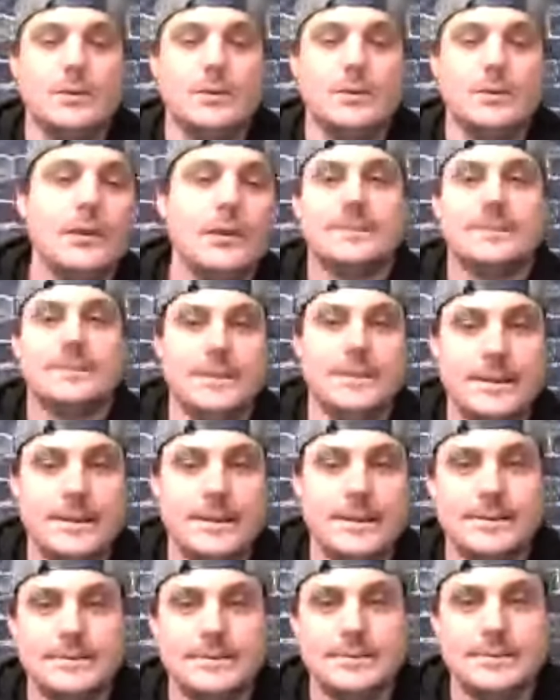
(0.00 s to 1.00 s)
look to
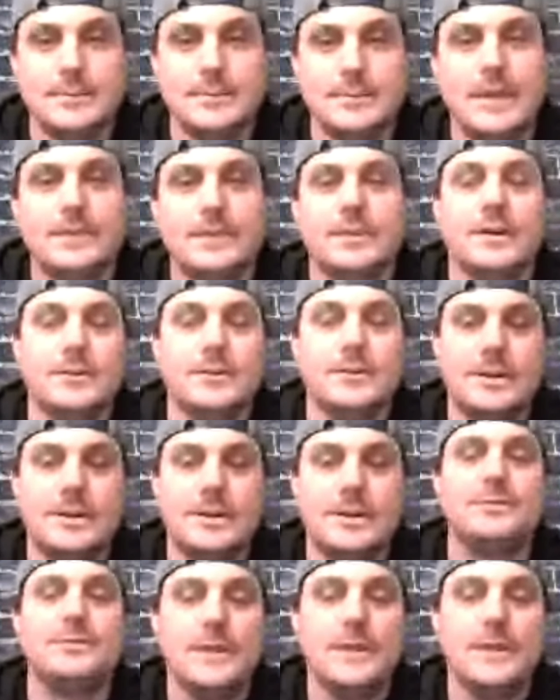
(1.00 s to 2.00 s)
next season, man. Their
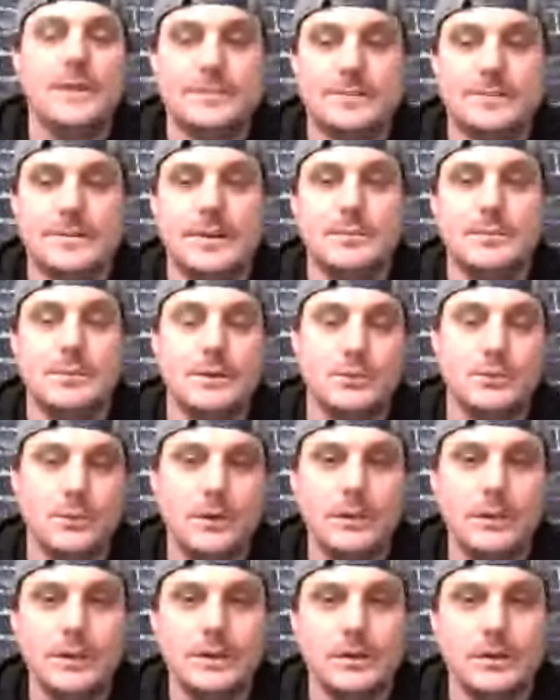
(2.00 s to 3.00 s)
defense can be
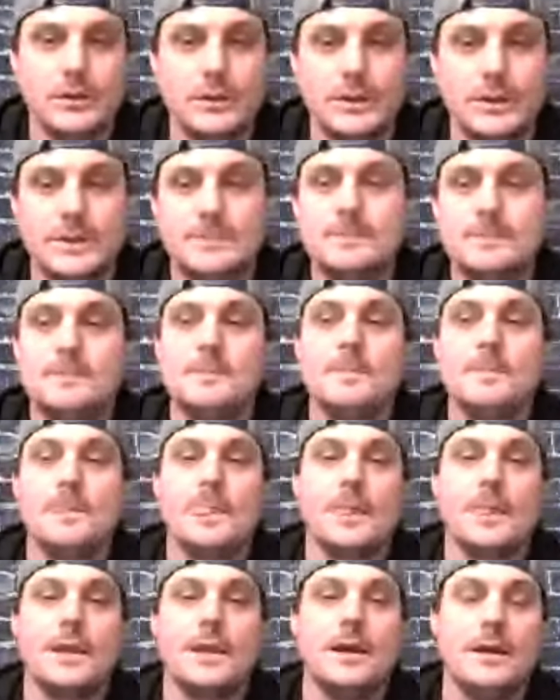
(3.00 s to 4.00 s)
really good
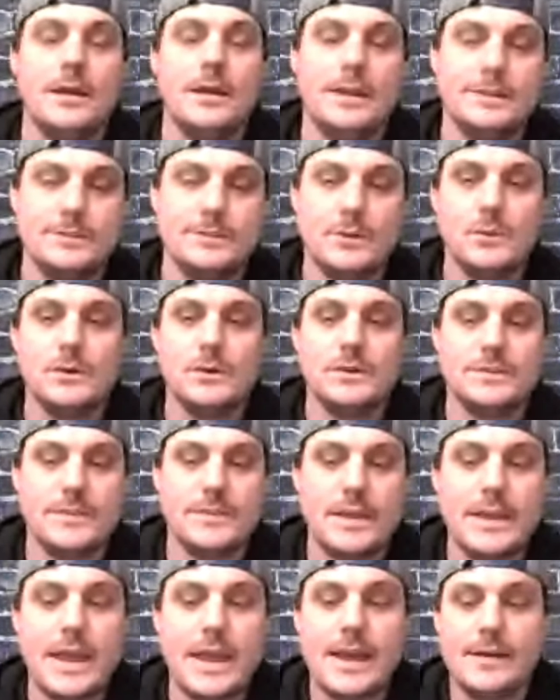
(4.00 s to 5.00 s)
uh, as long as
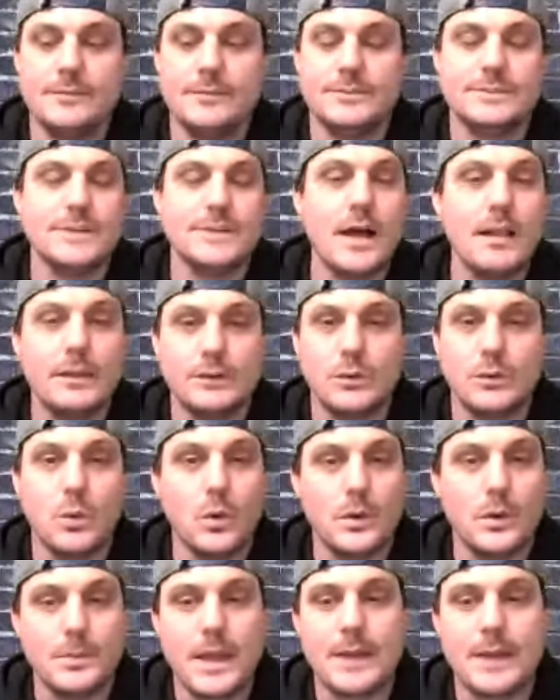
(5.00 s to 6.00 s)
they have solid
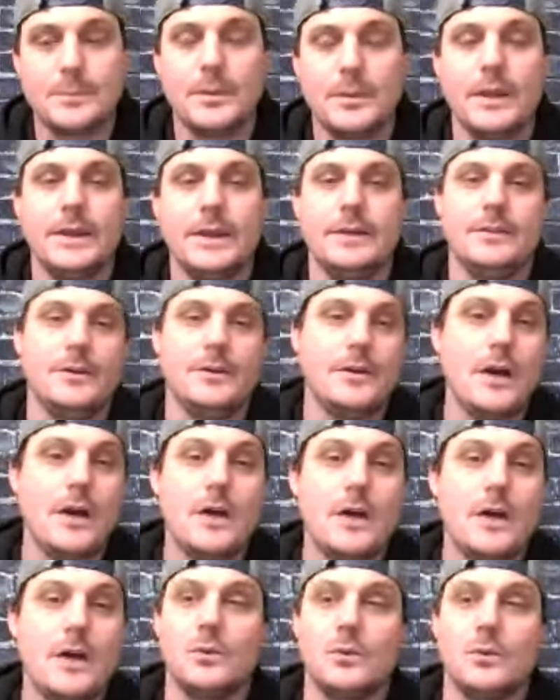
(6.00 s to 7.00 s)
quarterback play and they're
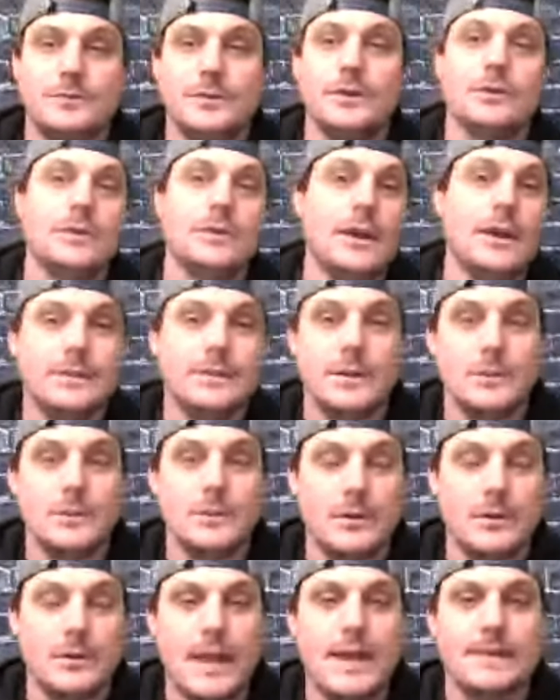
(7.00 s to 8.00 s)
not on the field like they
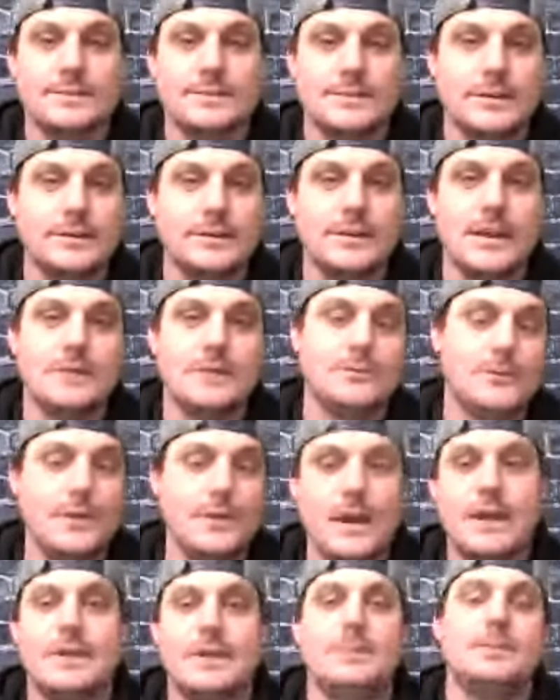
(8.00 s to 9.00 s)
were last Sunday for
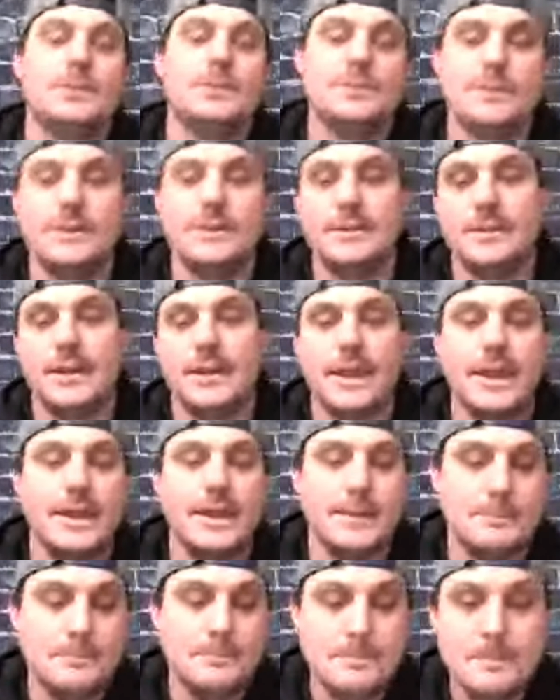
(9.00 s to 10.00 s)
90% of the
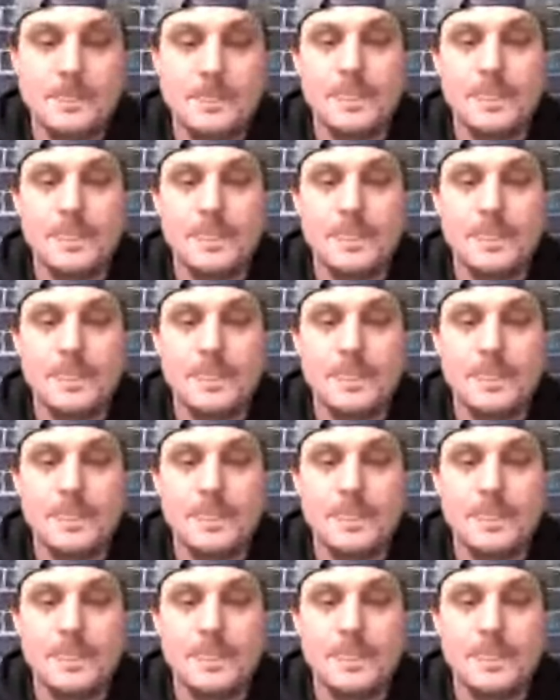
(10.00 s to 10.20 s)
game.